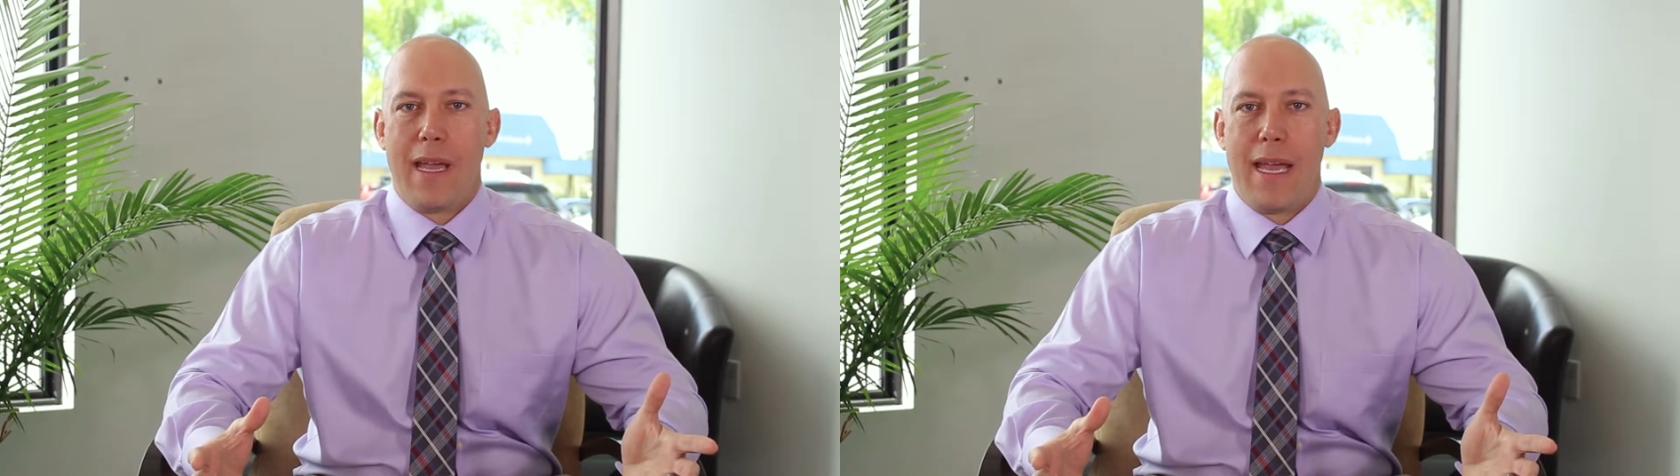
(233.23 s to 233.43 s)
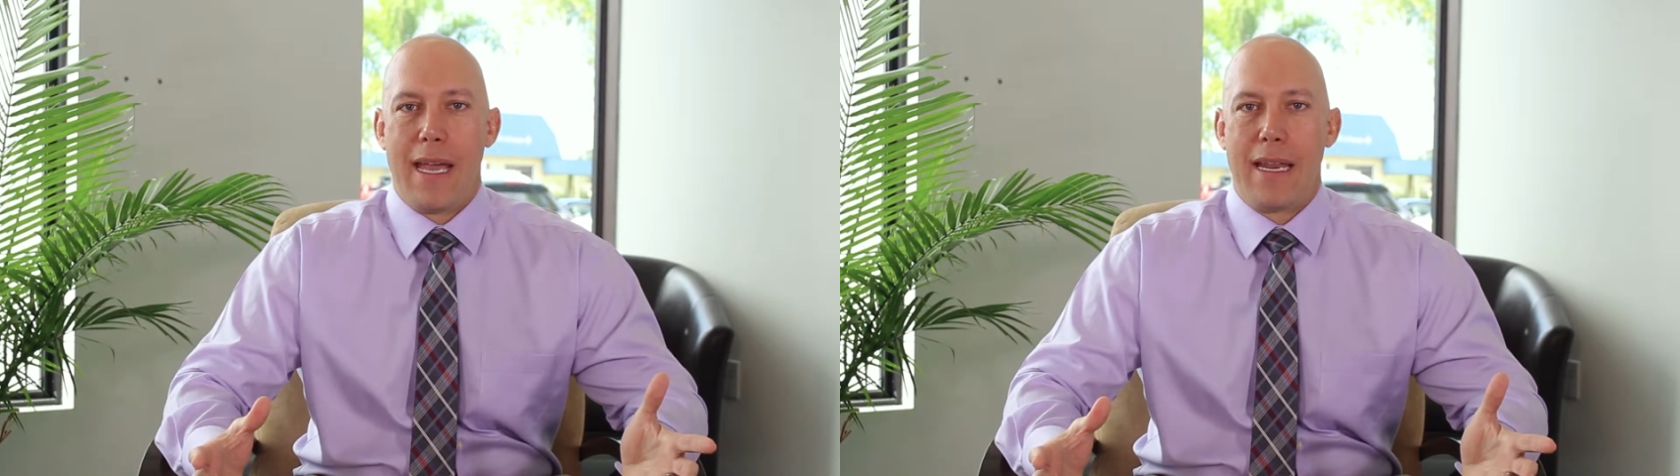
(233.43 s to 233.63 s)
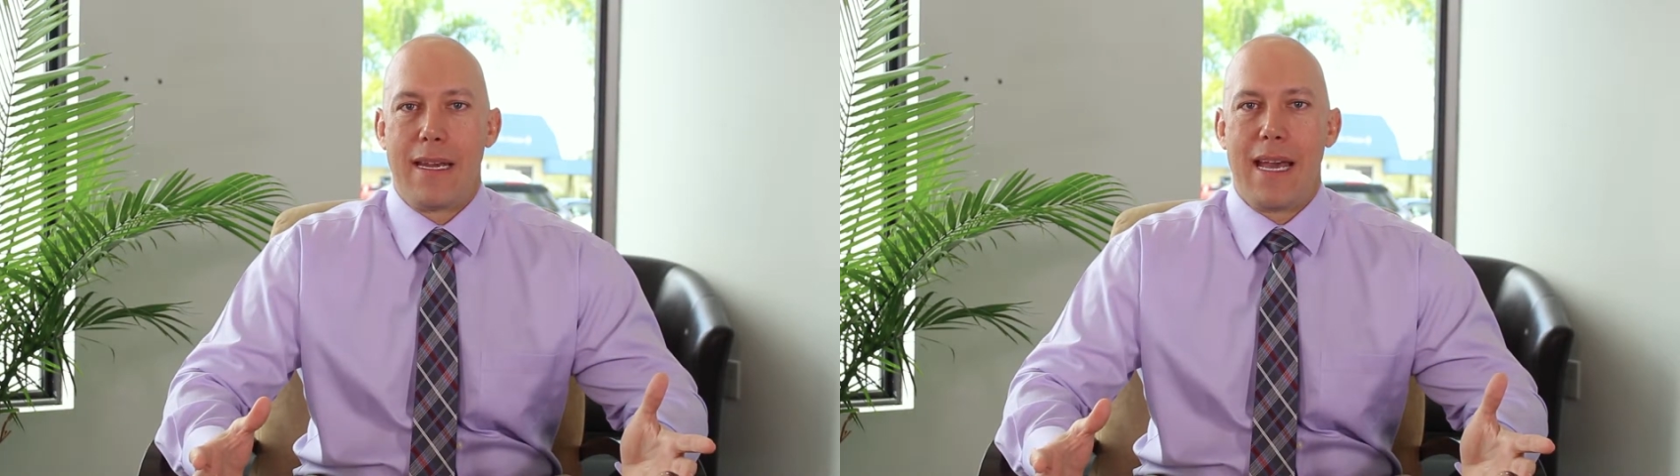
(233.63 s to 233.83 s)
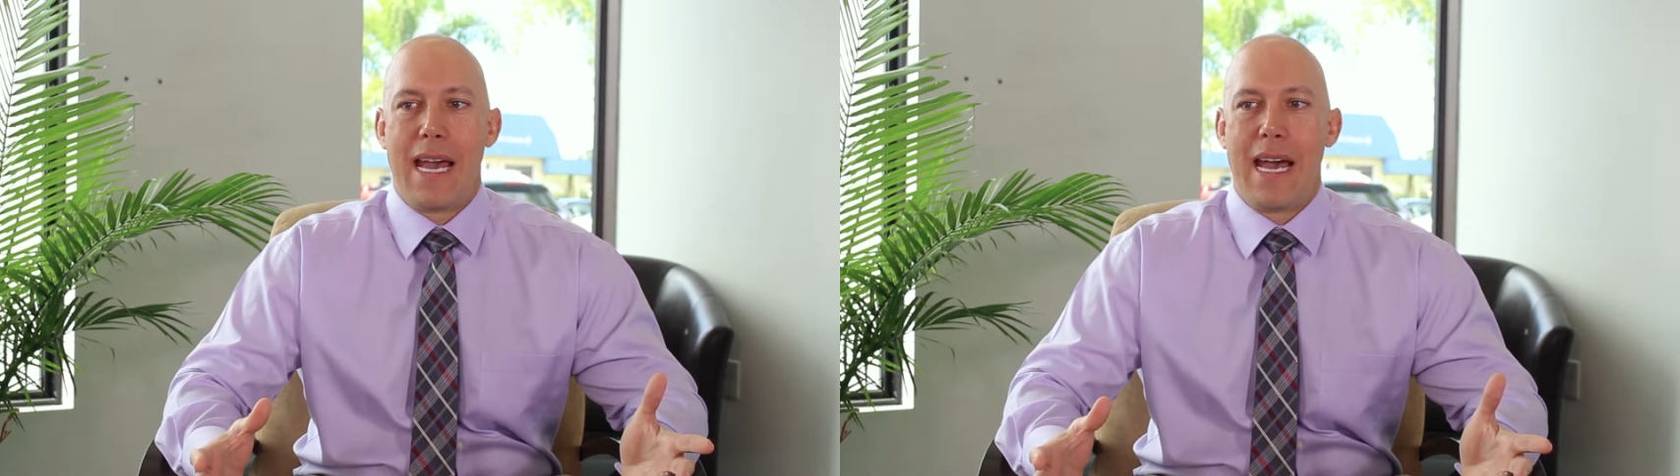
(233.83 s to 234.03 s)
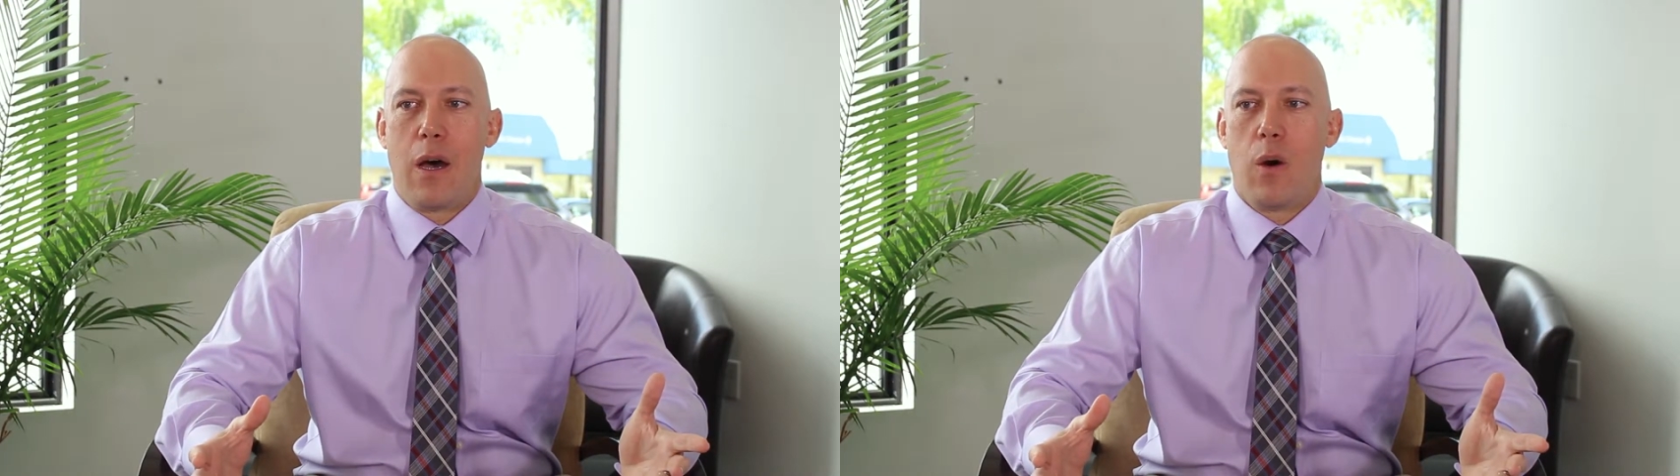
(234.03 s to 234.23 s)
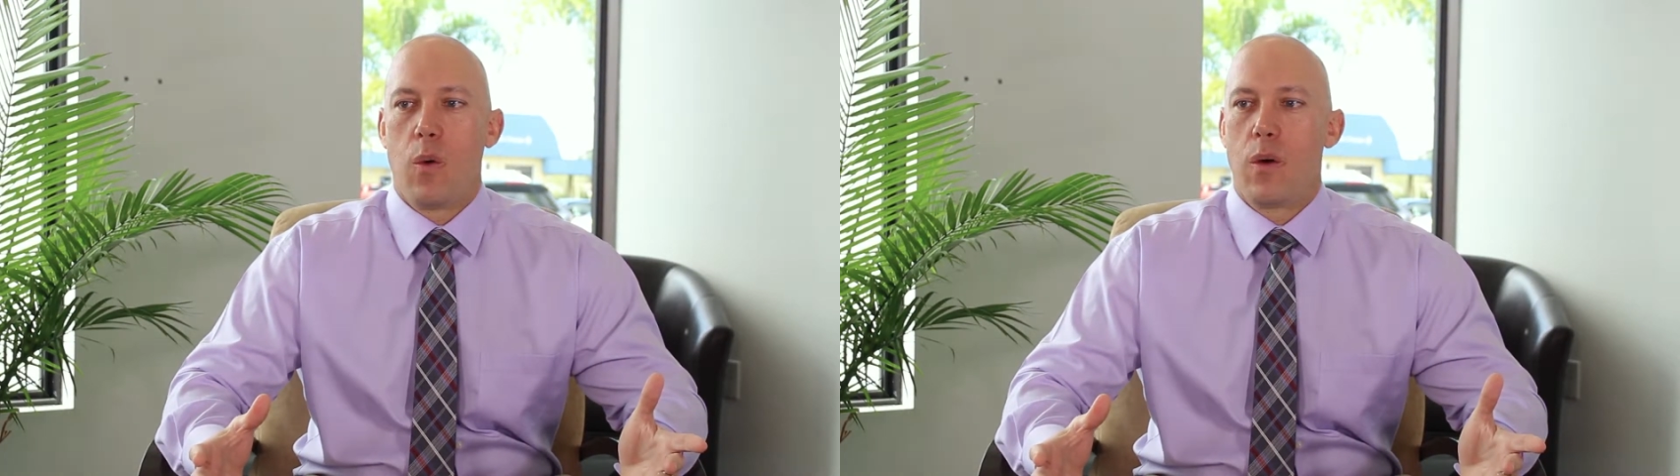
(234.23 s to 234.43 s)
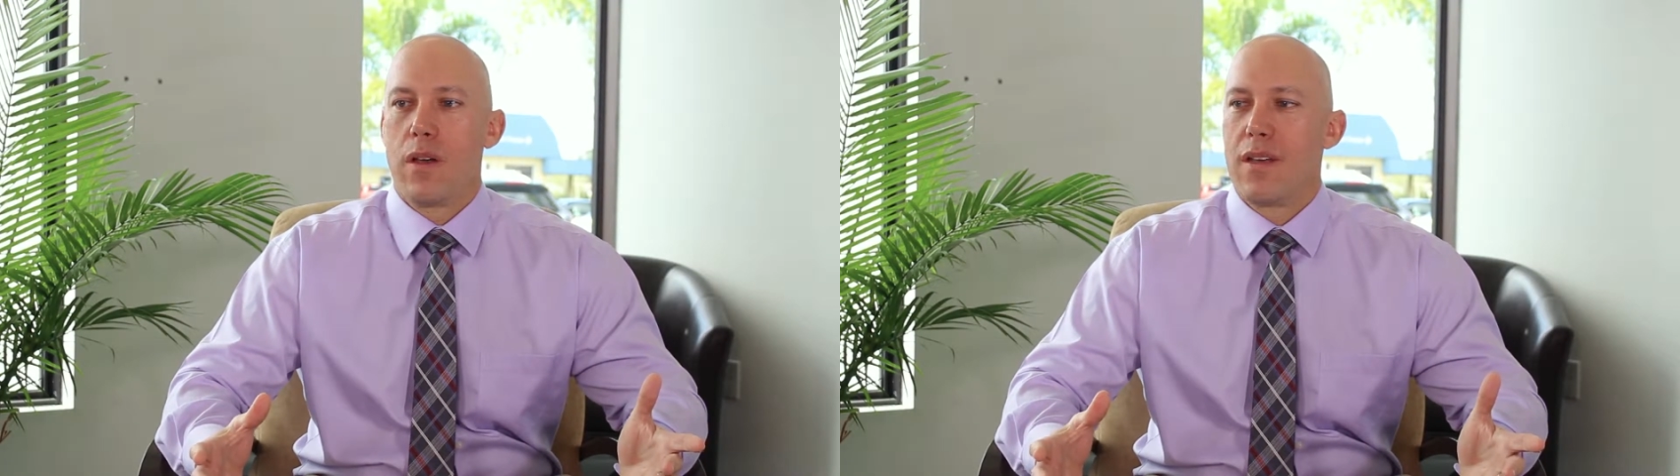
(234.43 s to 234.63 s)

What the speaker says: and how